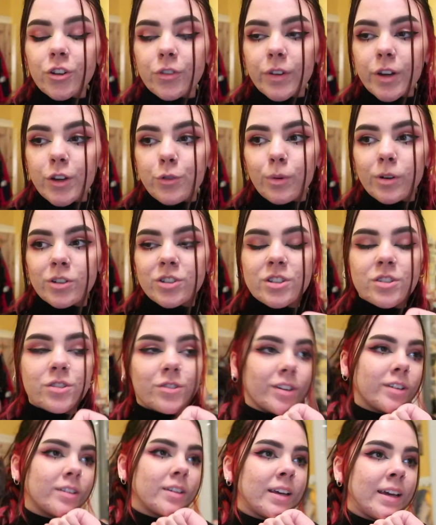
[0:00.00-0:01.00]
Just finished watching
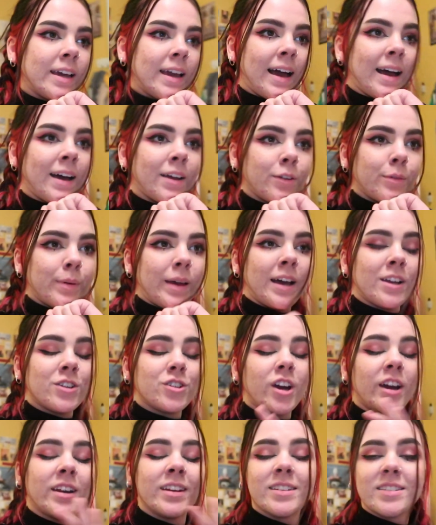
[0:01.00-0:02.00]
Strictly and we had
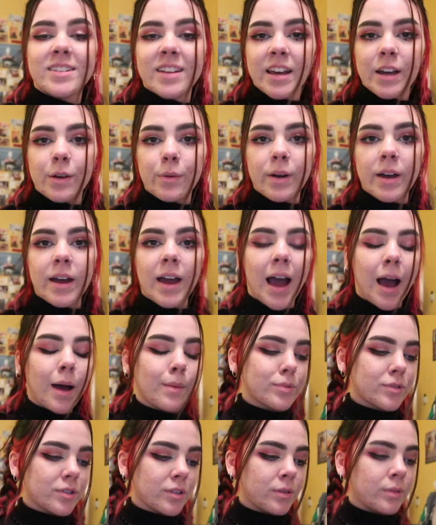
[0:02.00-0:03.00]
Chinese takeaway,
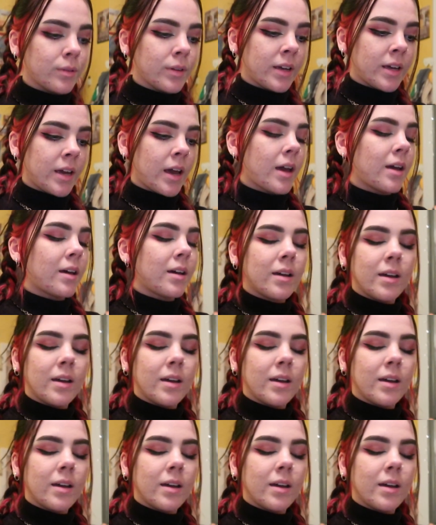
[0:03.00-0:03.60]
absolutely